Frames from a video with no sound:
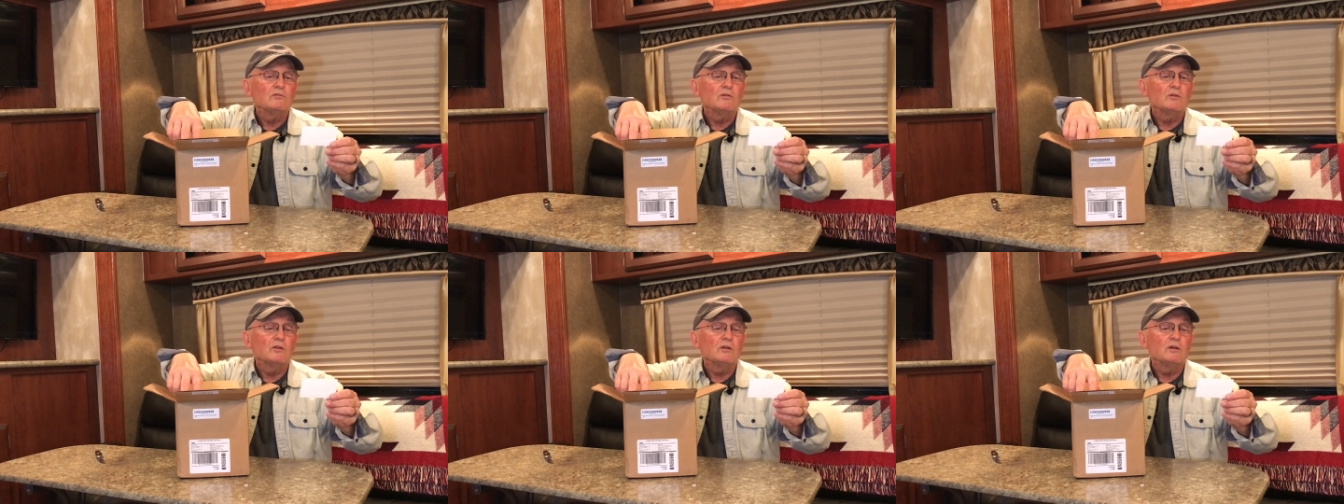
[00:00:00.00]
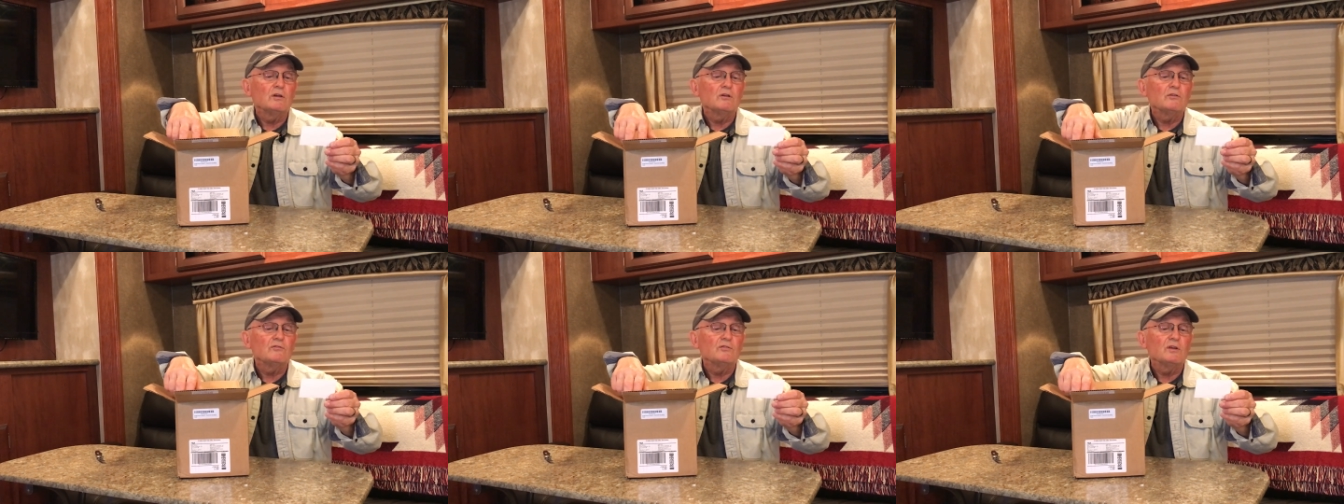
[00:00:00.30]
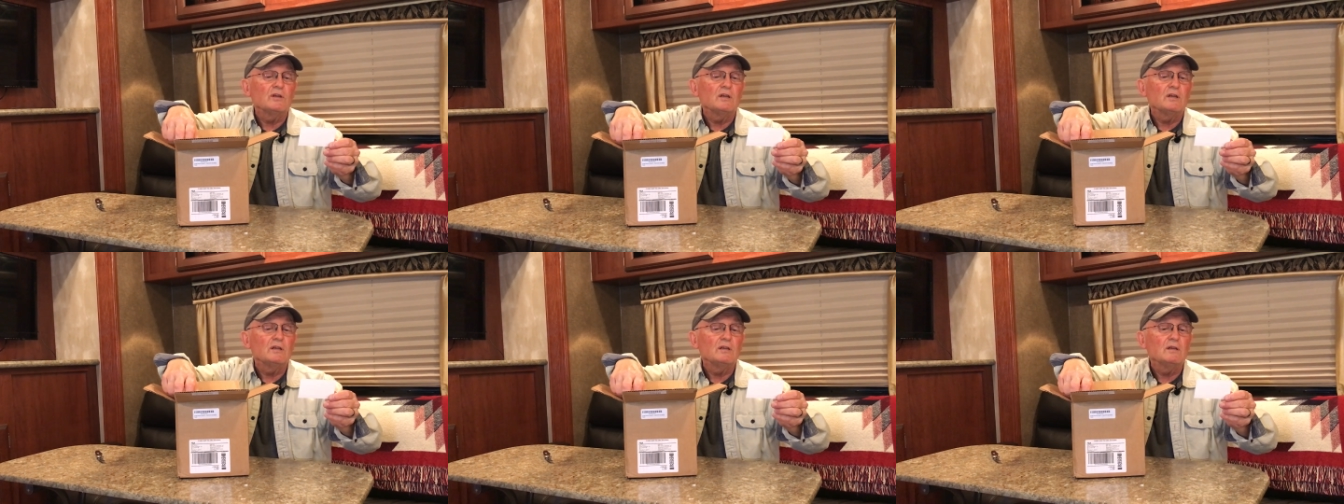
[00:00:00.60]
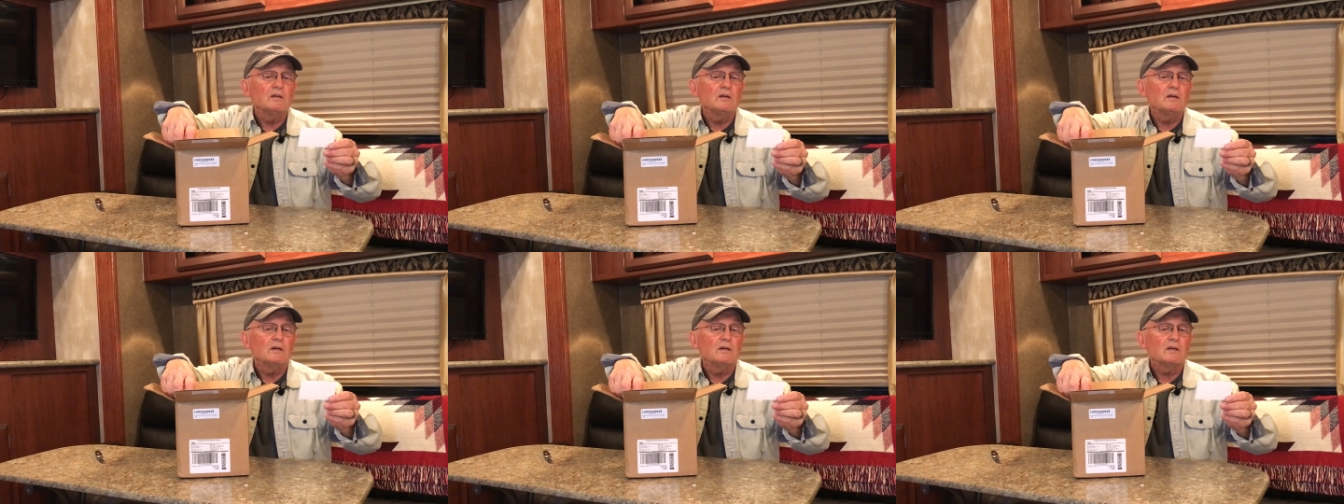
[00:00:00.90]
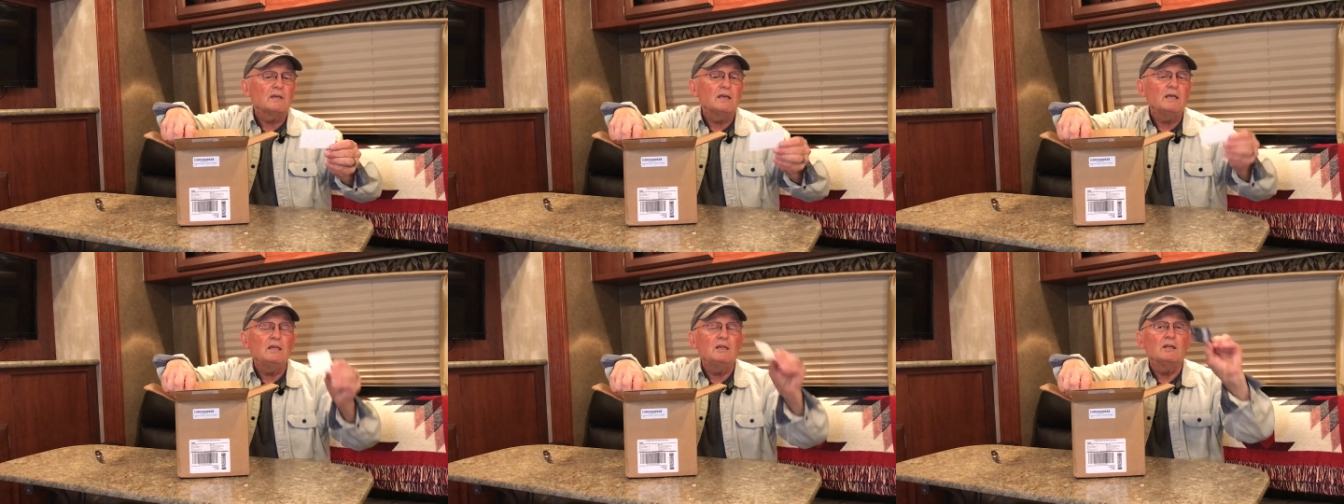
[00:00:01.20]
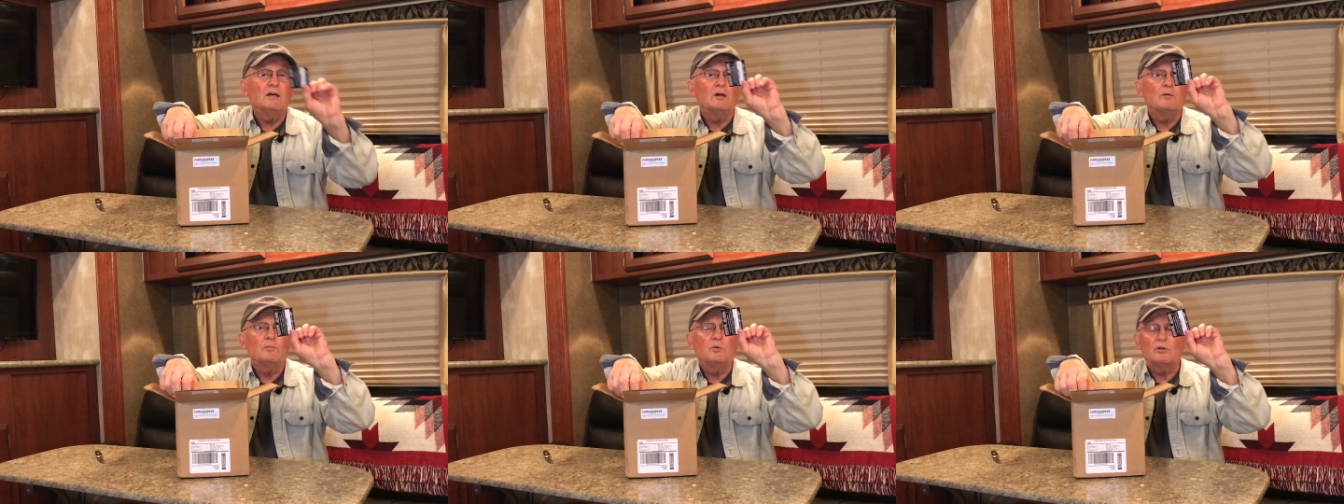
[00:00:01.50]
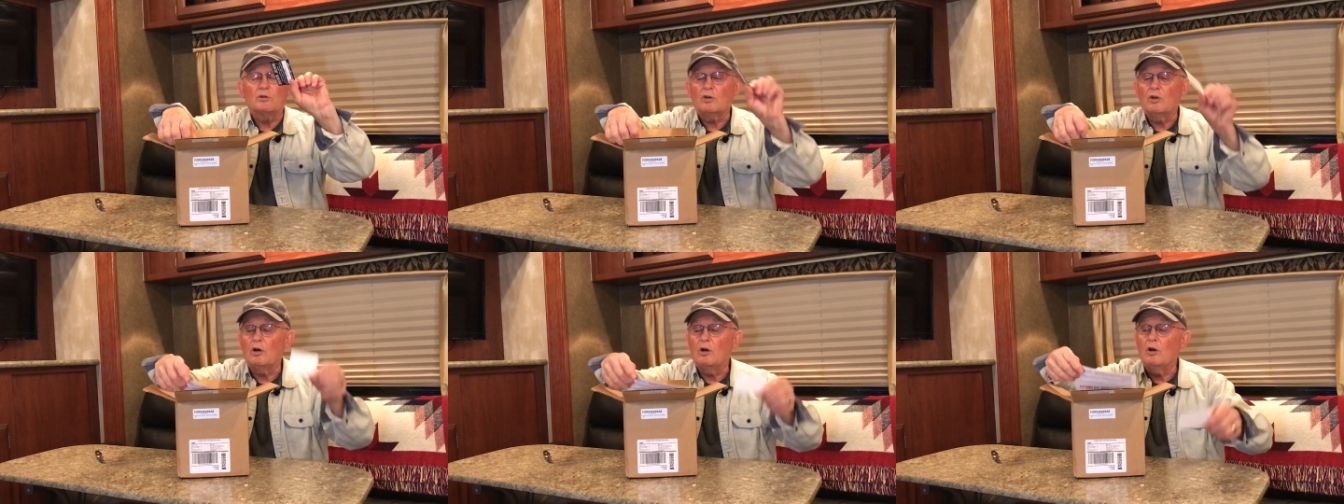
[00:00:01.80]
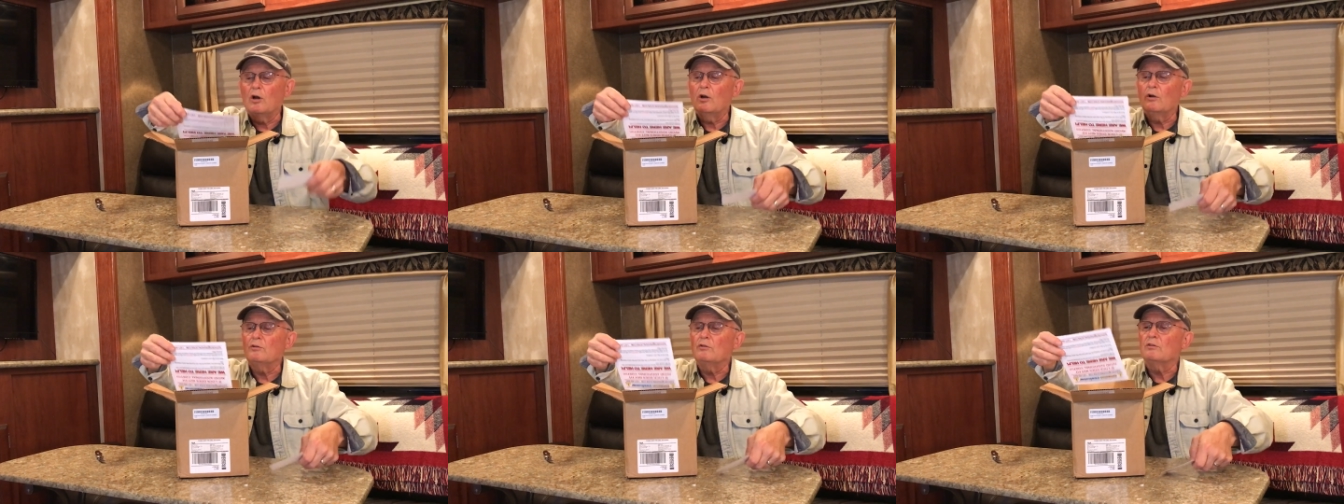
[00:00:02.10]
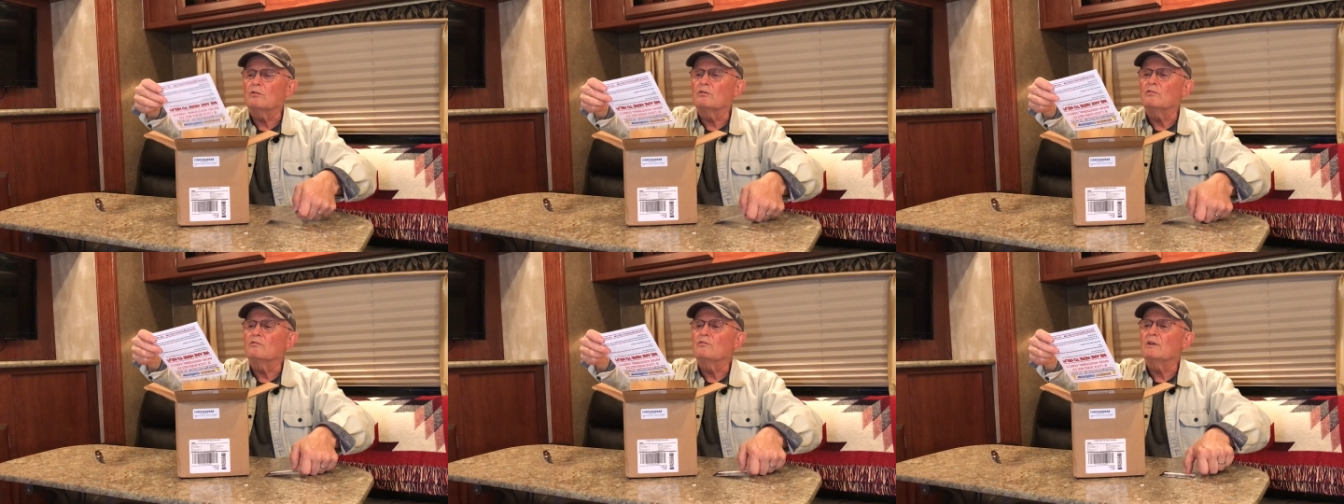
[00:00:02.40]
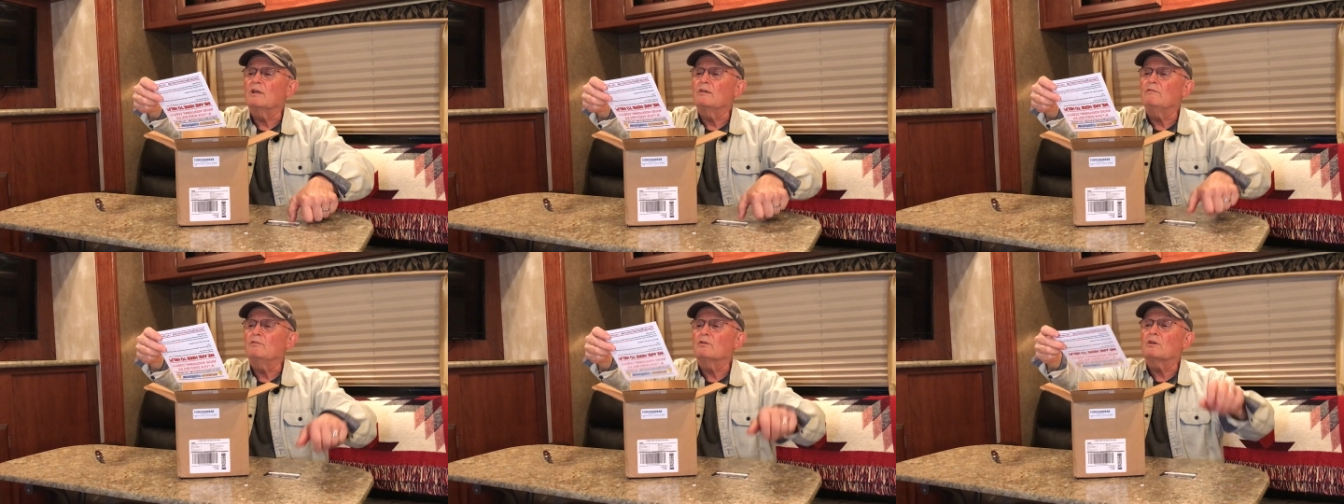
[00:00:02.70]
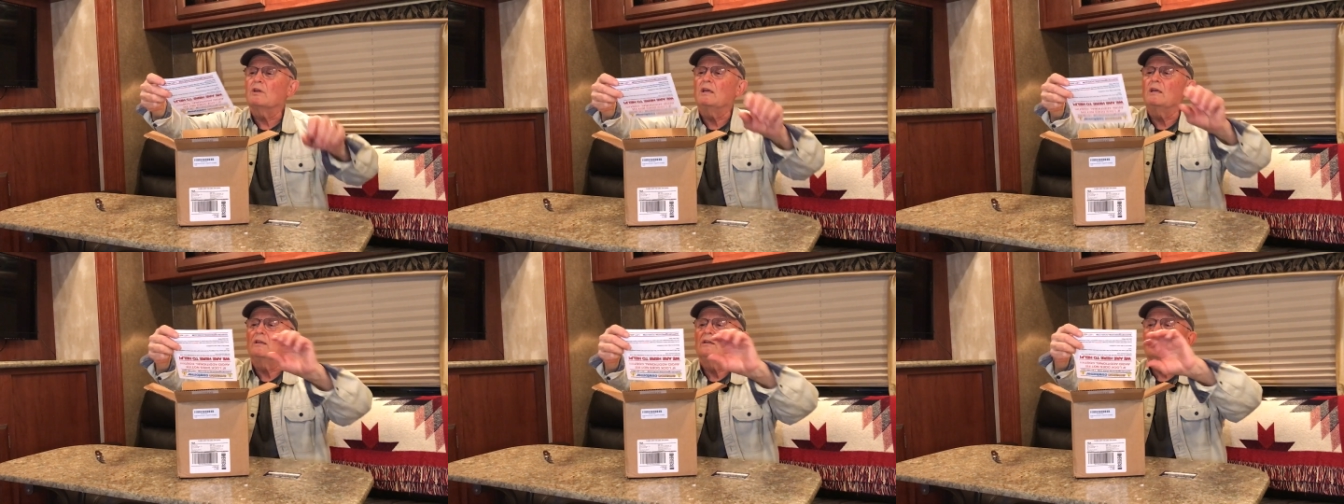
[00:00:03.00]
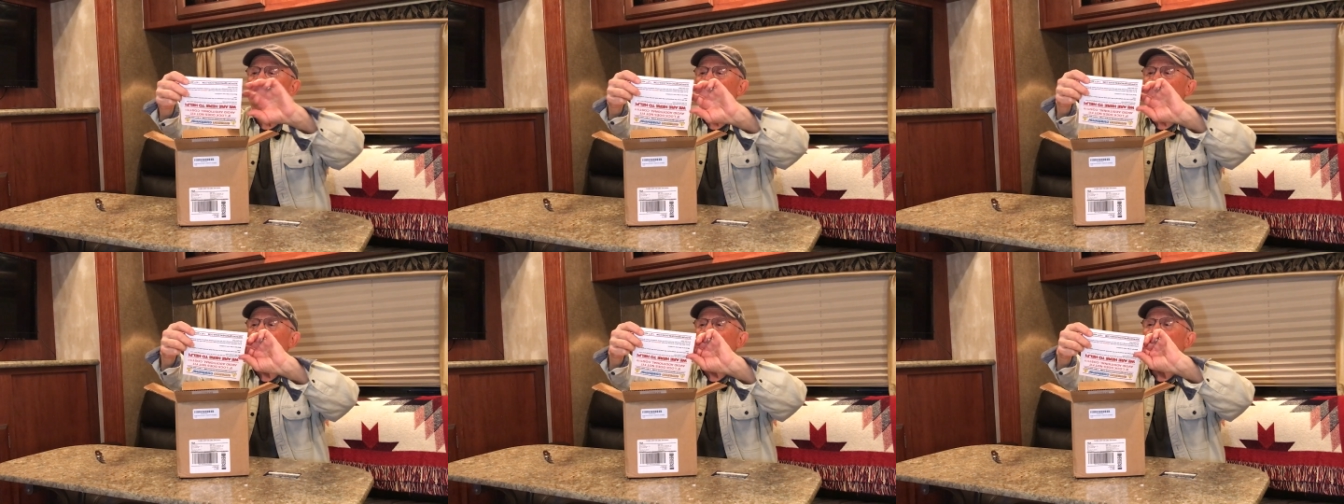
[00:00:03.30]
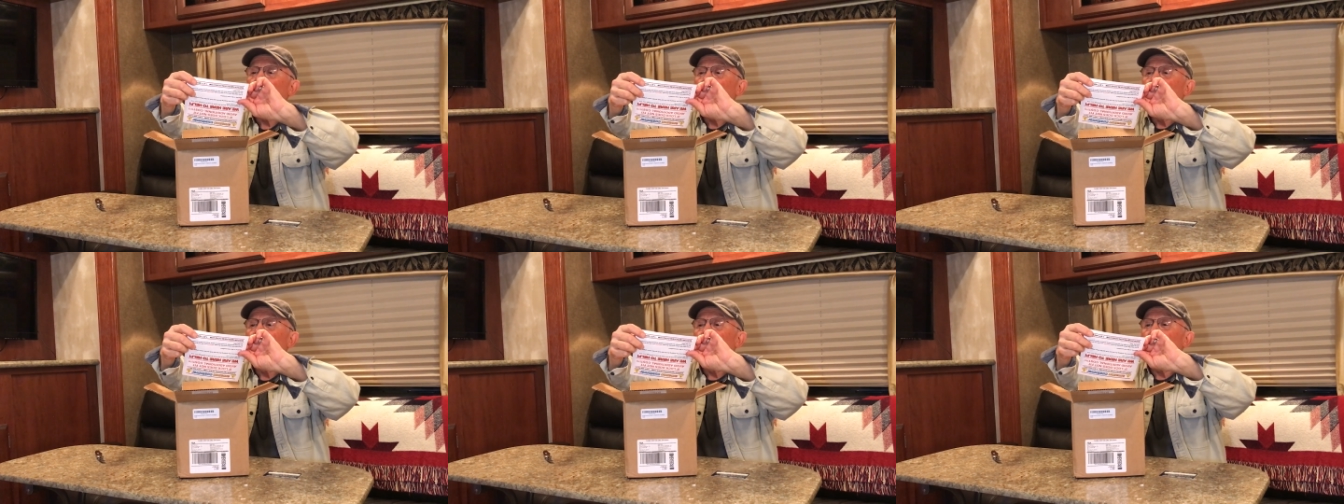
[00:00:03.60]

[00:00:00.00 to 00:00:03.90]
So there's a key number card. You can save your key number.